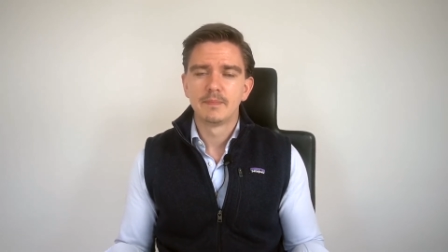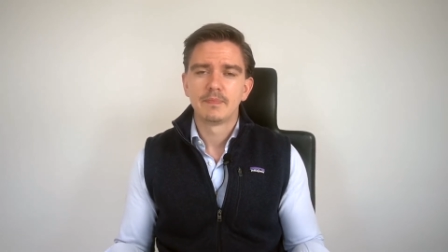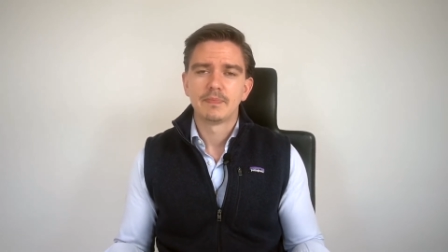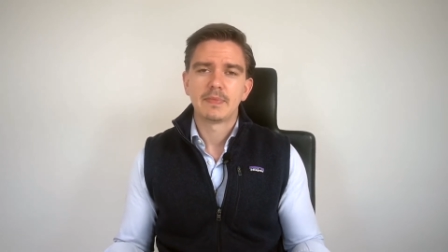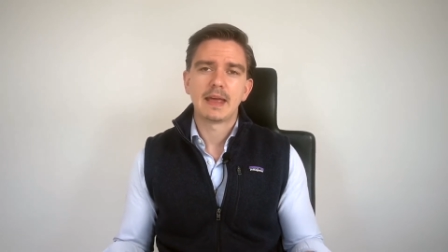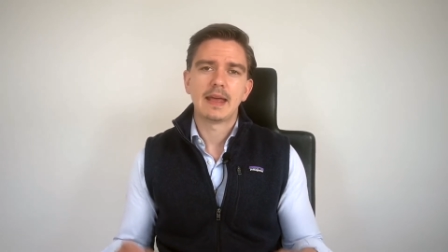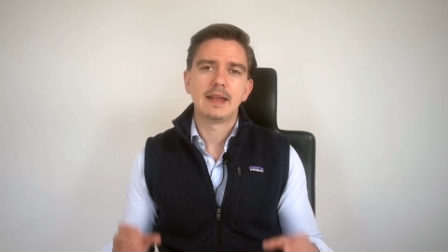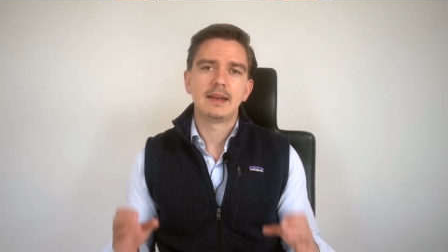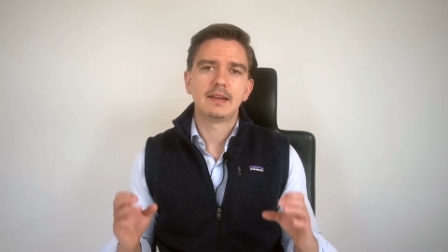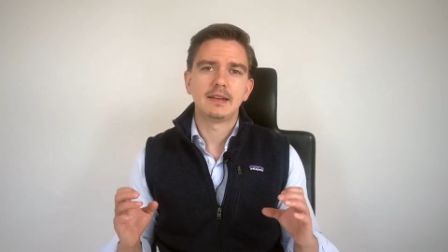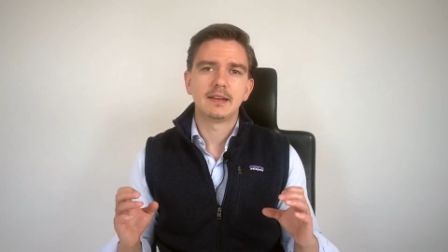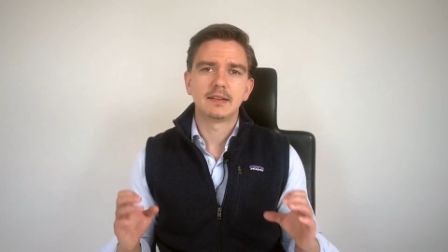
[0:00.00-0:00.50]

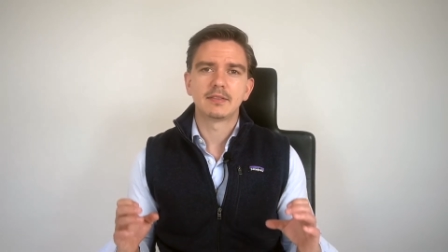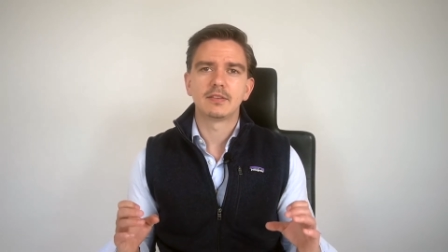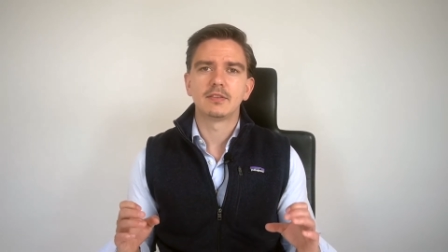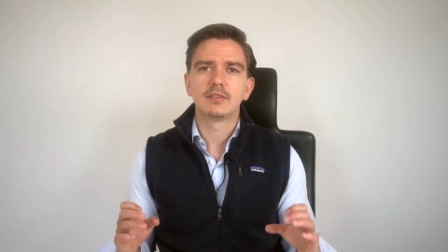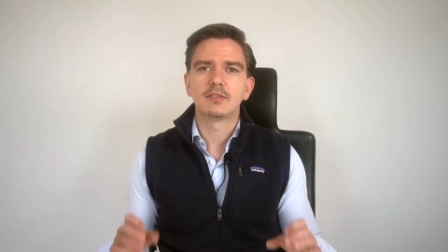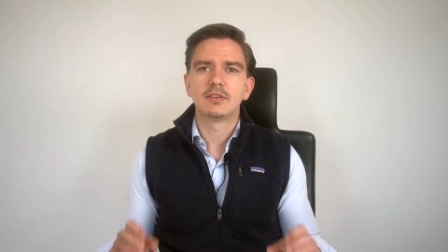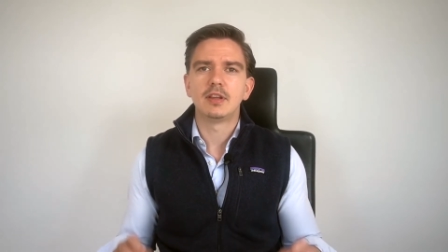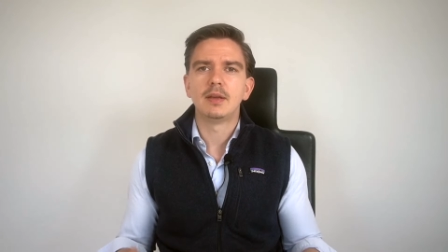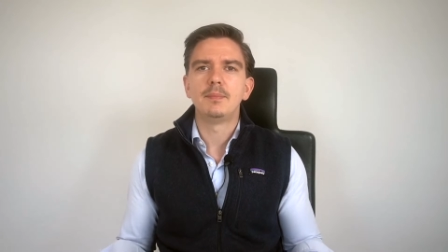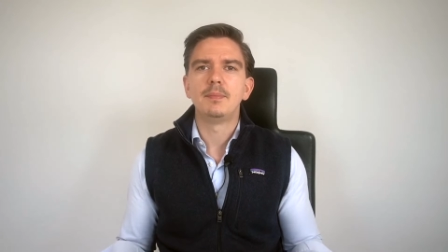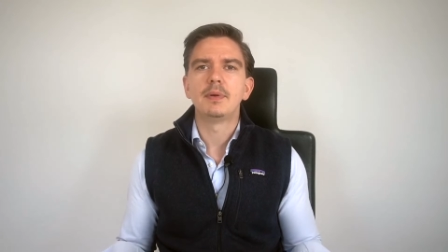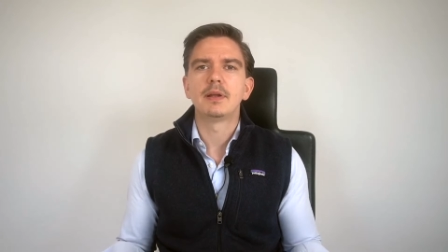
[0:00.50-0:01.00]
And this is
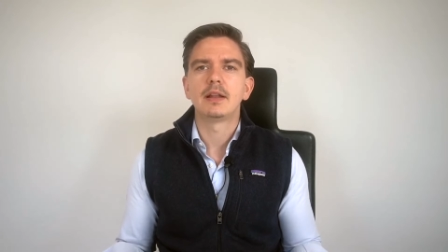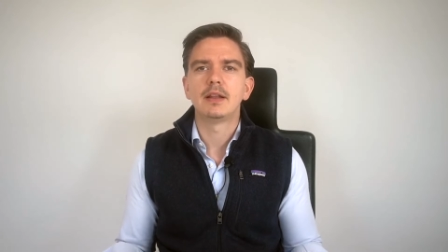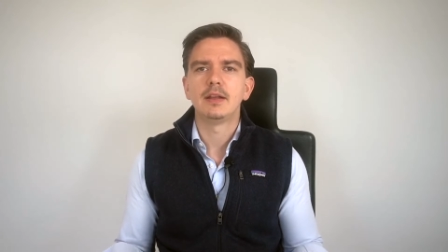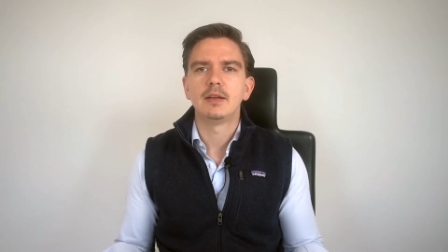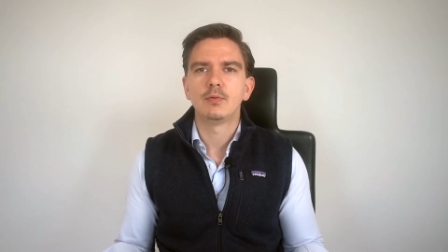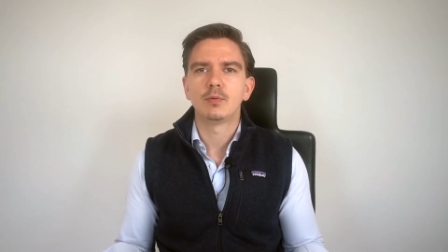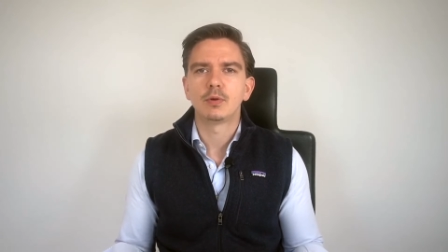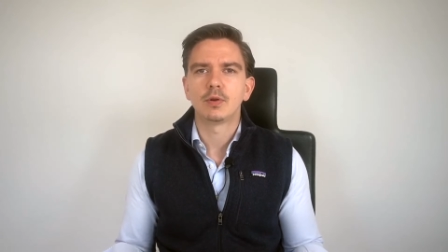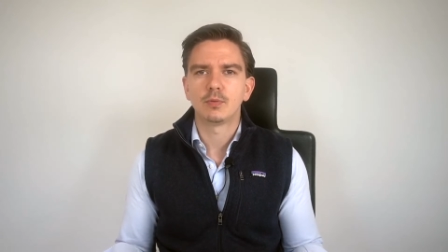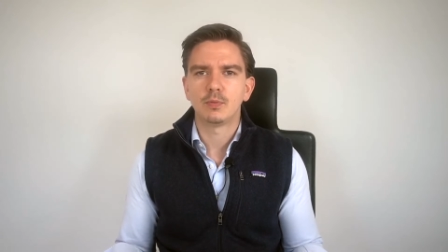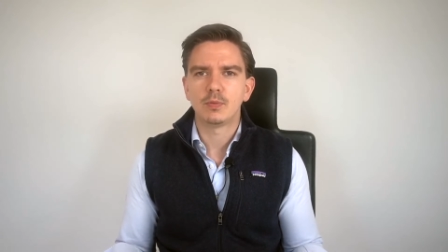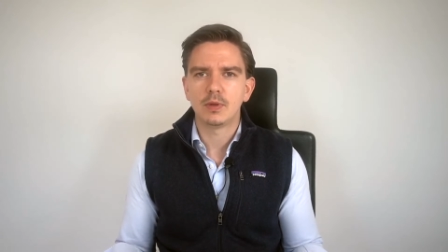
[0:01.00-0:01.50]
typically
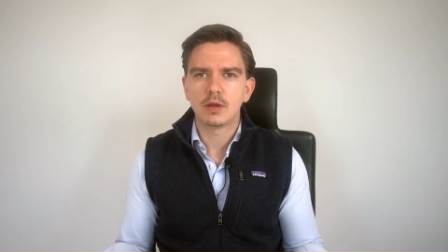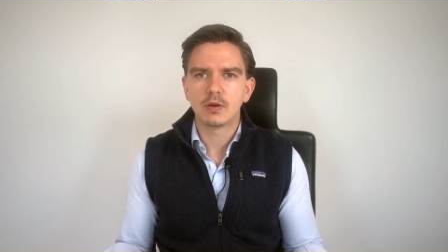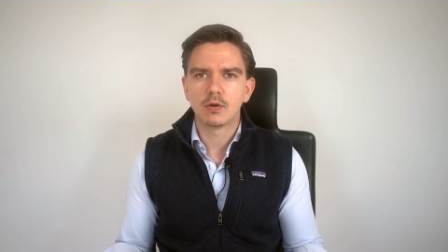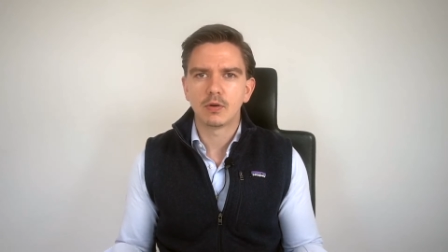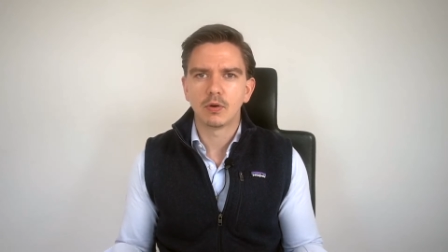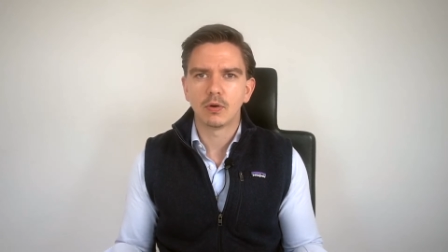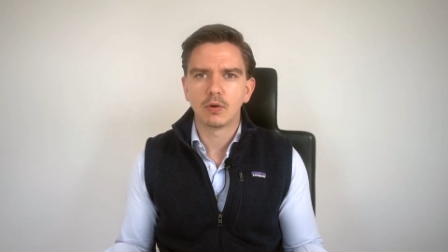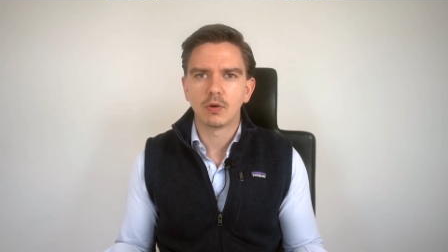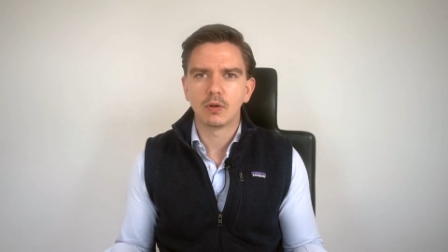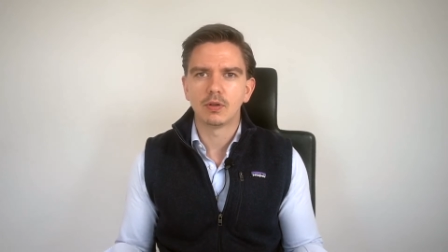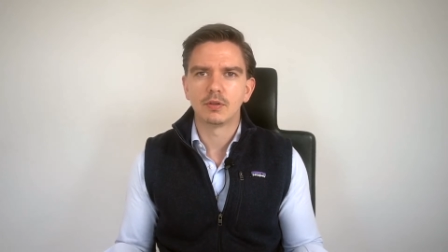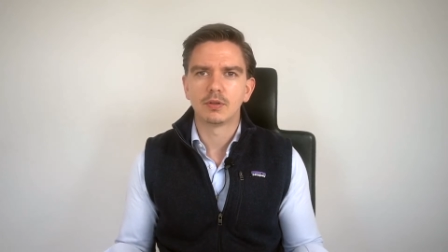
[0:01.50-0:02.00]
what we
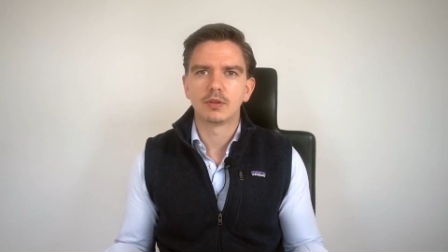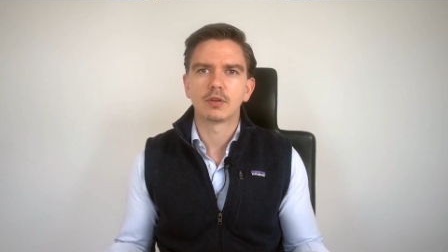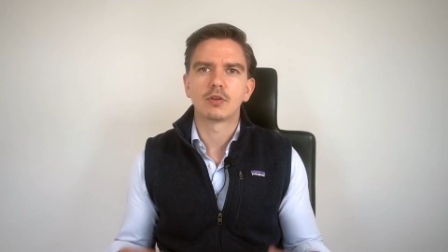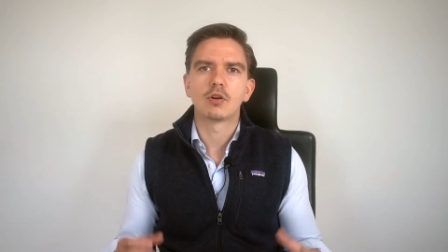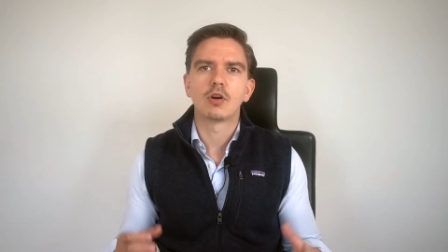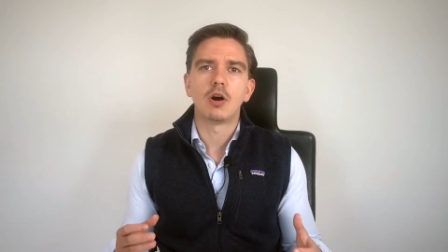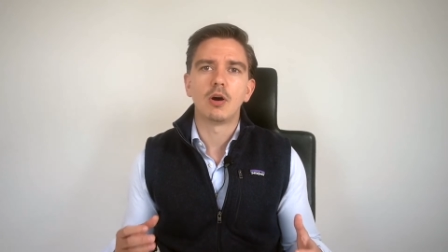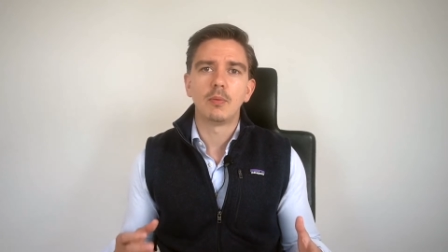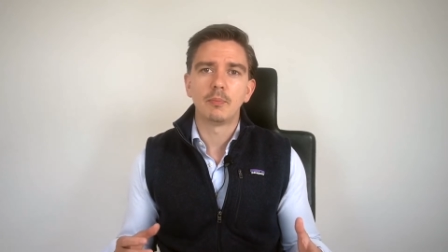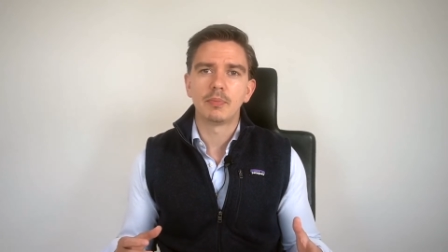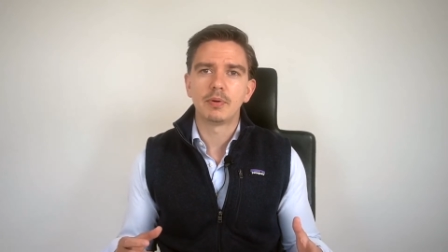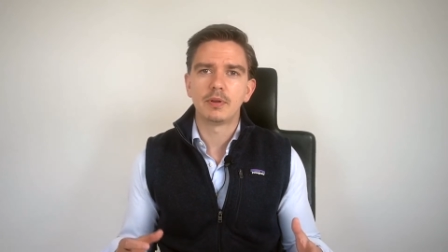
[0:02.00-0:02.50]
call the
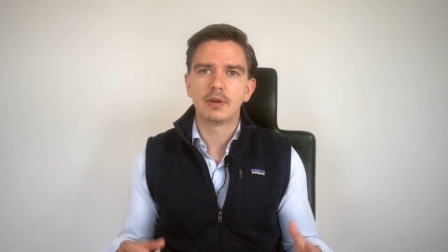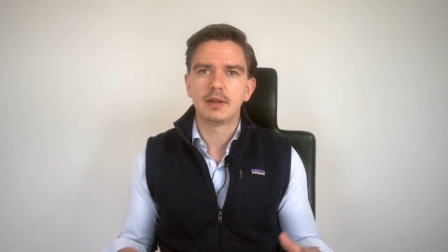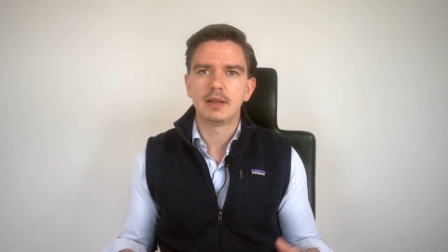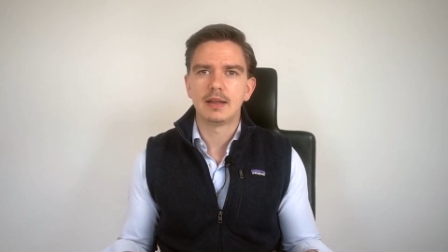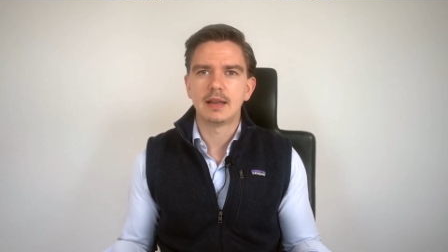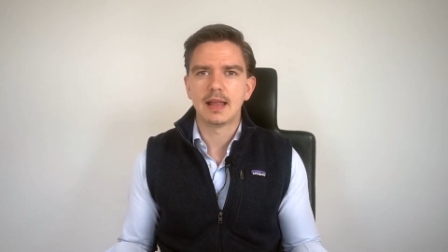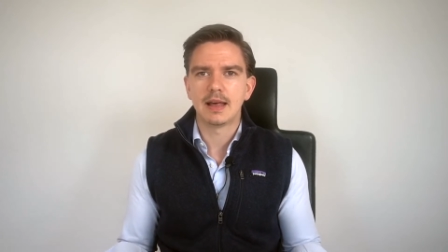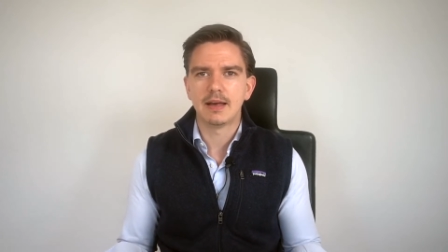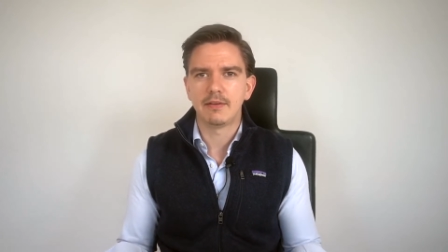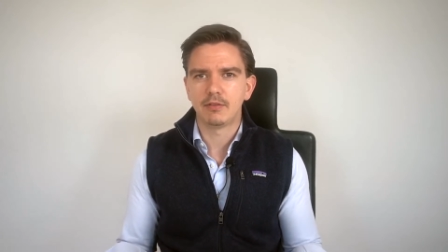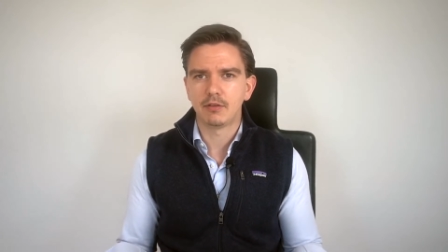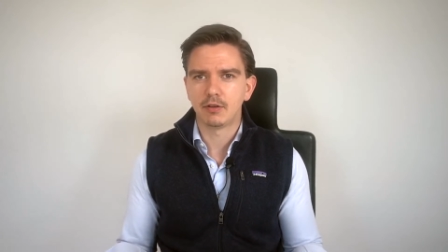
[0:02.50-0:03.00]
company
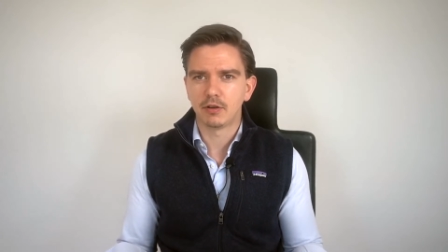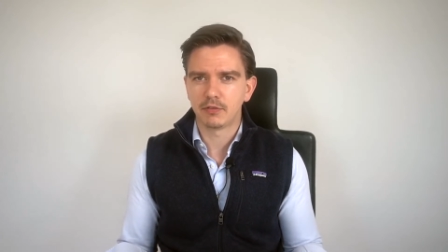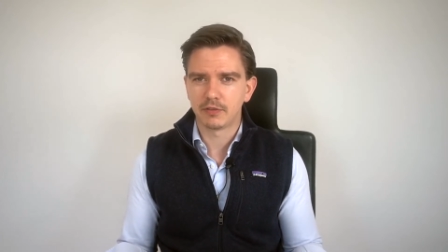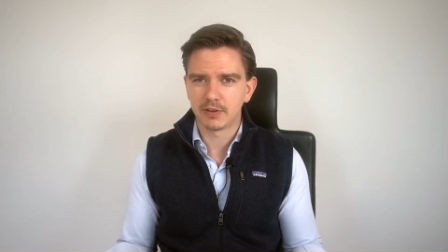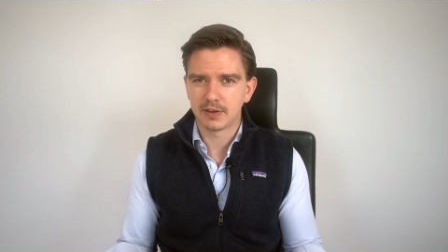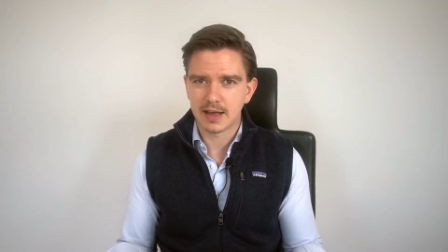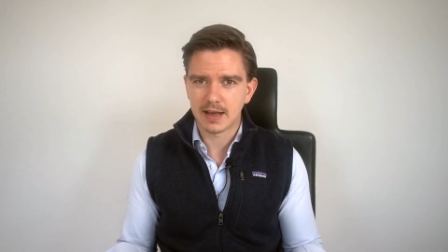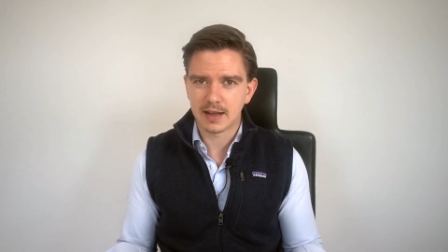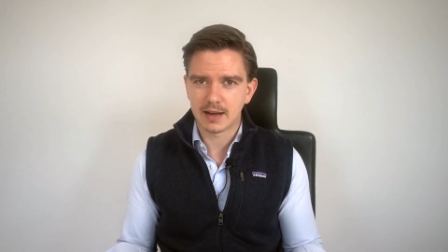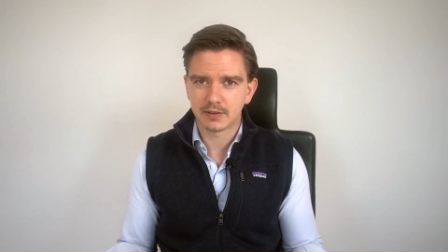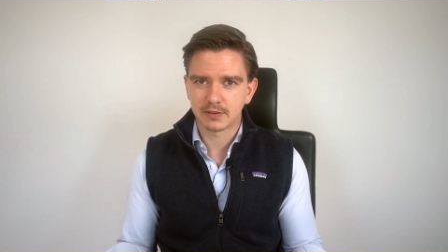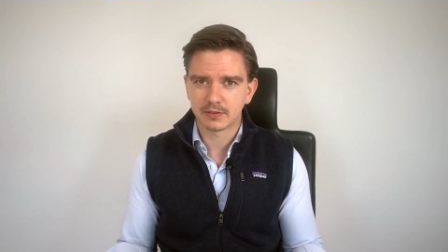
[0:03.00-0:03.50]
level of
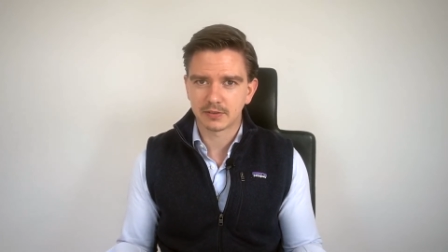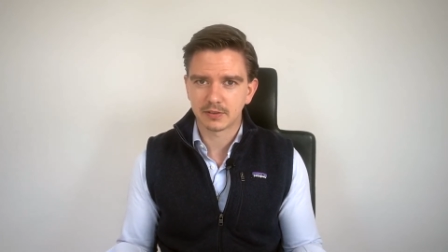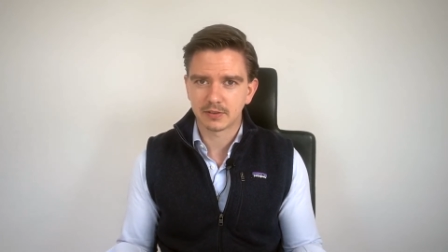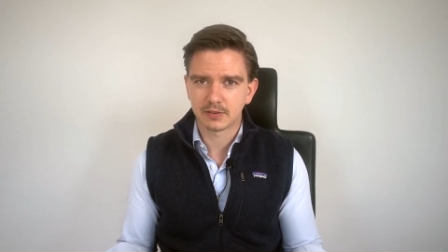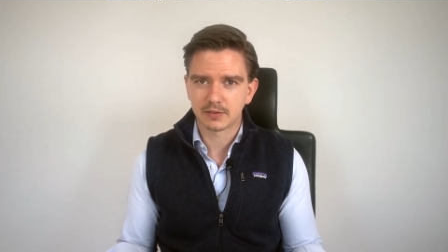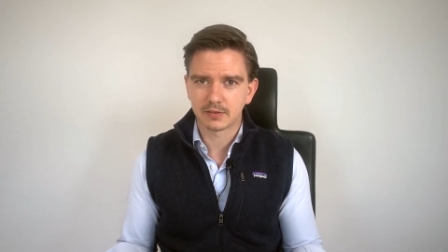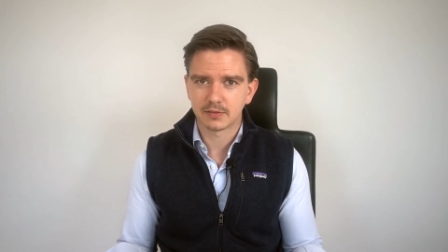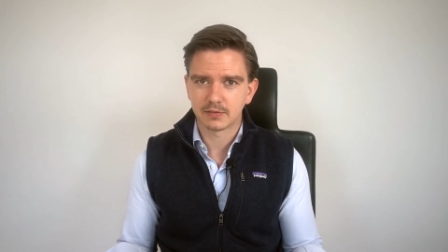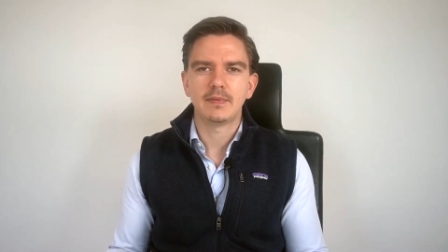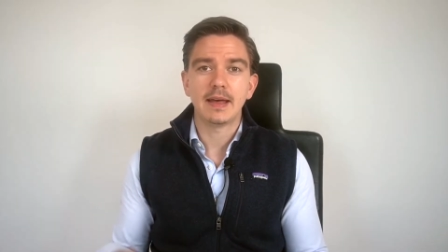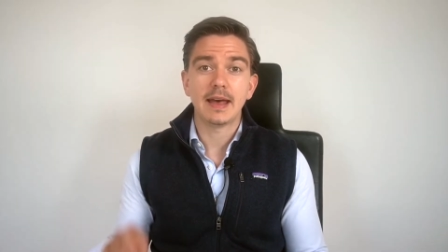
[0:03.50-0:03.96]
analysis.